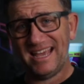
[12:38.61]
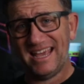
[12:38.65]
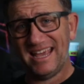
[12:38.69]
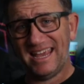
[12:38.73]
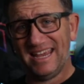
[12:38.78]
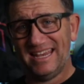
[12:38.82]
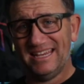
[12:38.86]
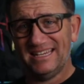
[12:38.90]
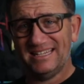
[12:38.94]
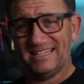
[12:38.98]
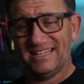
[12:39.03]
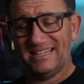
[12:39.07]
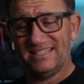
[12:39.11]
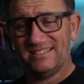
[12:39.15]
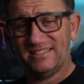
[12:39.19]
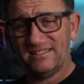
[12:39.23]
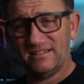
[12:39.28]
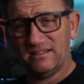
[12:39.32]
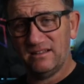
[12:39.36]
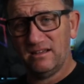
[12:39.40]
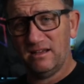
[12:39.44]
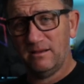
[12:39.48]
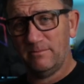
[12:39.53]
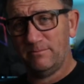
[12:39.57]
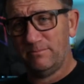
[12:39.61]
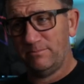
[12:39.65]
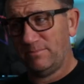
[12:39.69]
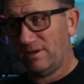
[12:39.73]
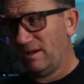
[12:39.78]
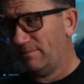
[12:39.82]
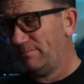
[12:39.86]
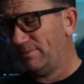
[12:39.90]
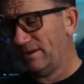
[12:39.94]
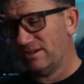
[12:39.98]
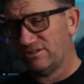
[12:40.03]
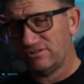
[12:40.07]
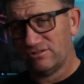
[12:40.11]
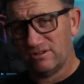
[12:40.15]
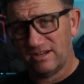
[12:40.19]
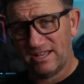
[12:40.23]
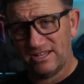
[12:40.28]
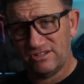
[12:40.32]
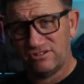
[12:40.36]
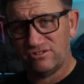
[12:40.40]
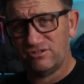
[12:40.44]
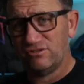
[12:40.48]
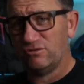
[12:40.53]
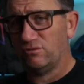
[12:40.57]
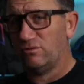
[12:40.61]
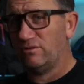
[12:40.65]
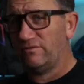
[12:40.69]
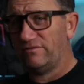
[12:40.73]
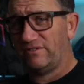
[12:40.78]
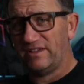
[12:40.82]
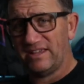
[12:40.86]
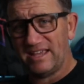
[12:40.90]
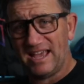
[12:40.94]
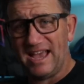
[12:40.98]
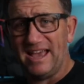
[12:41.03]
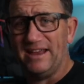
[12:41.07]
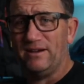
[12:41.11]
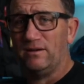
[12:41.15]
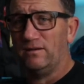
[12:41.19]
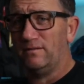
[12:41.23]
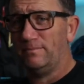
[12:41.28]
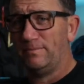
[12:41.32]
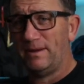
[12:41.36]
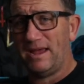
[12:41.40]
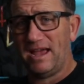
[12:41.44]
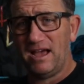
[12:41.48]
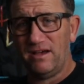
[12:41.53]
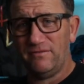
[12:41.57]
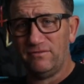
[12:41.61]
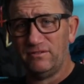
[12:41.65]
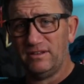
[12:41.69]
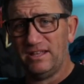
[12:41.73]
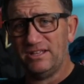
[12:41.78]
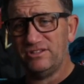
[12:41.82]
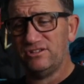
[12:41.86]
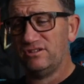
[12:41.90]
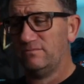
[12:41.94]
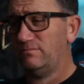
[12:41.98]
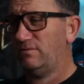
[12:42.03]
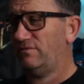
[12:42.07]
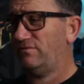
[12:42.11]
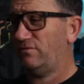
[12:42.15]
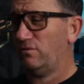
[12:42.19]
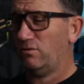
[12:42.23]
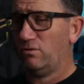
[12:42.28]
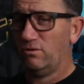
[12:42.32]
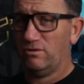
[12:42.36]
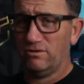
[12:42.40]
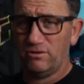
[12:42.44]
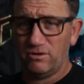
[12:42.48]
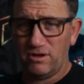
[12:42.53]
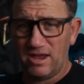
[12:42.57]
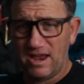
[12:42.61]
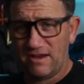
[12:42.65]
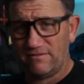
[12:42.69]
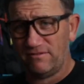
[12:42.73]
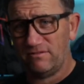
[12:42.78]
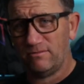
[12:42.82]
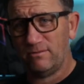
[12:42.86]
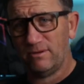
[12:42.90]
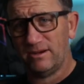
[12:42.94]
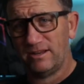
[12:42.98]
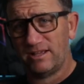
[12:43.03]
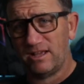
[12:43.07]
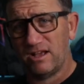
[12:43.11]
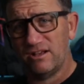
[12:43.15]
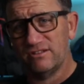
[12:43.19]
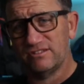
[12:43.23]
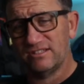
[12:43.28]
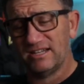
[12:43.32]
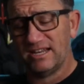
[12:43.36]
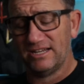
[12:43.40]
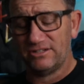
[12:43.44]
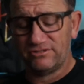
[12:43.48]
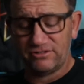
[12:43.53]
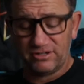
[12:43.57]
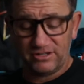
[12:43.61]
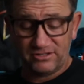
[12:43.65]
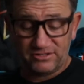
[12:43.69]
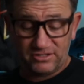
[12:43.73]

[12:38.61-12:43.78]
a decent a petrol engine or a V8 or a powerful engine before everyone goes electric.